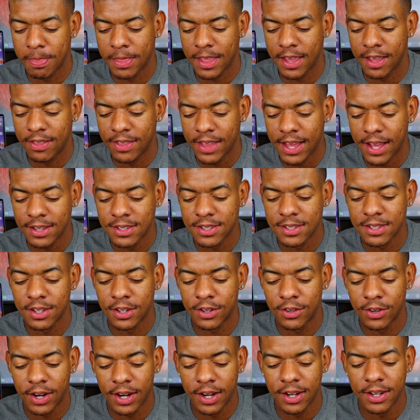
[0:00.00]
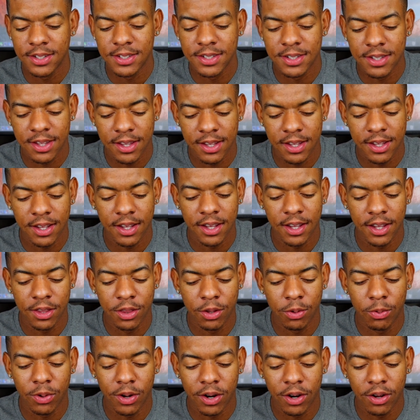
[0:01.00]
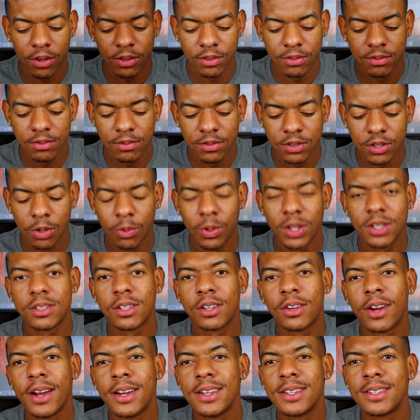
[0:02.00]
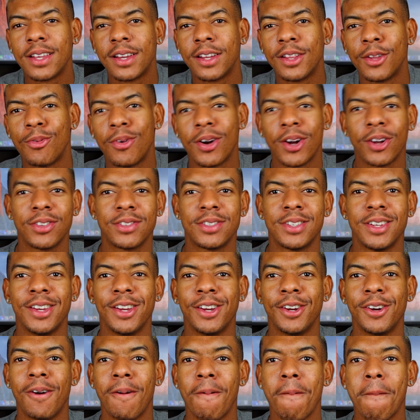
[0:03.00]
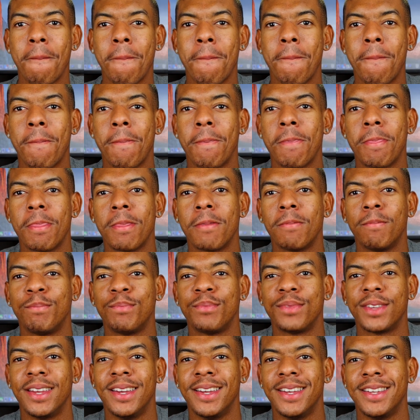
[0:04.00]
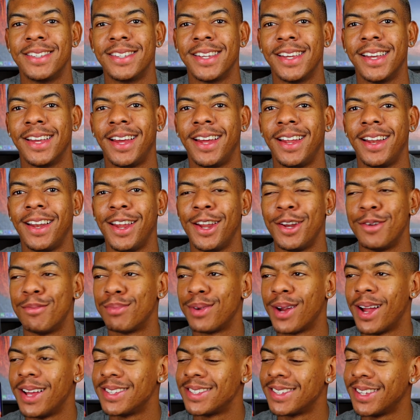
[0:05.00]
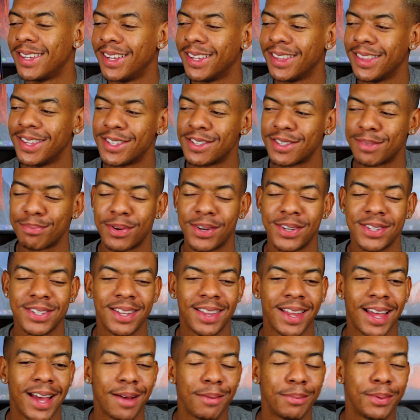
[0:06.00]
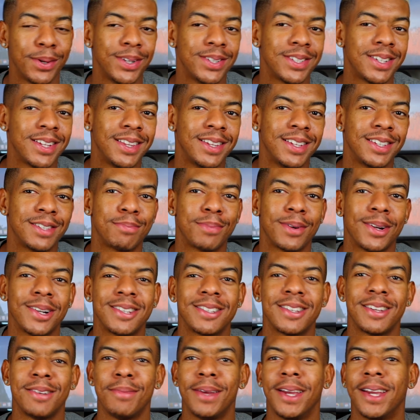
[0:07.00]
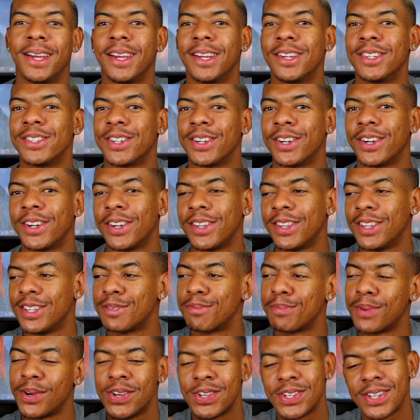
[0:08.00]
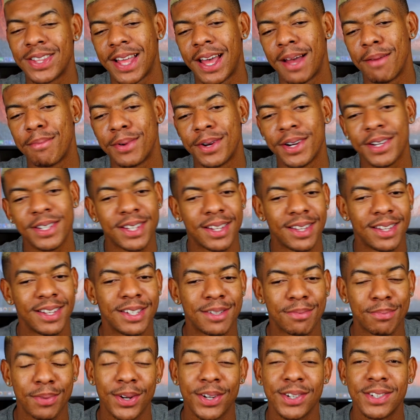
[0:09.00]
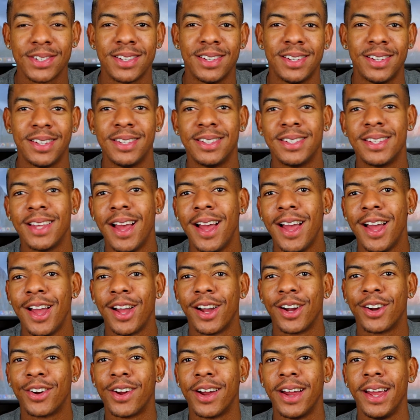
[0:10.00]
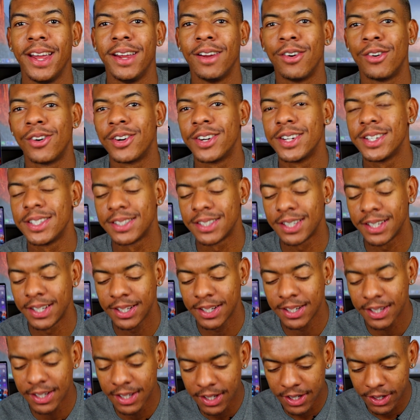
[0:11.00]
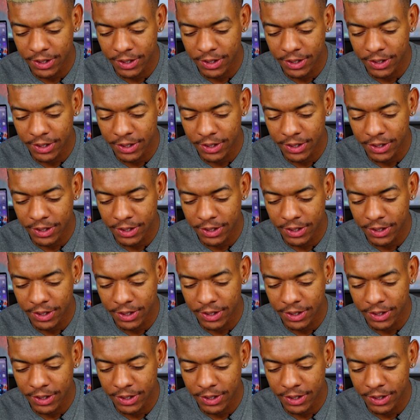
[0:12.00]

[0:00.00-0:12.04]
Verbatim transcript: And that's the greatest thing in the world. So what's the greatest thing in the world to you? is it impressing this person, that person, this person, making sure this person, that person, this person is great, or is it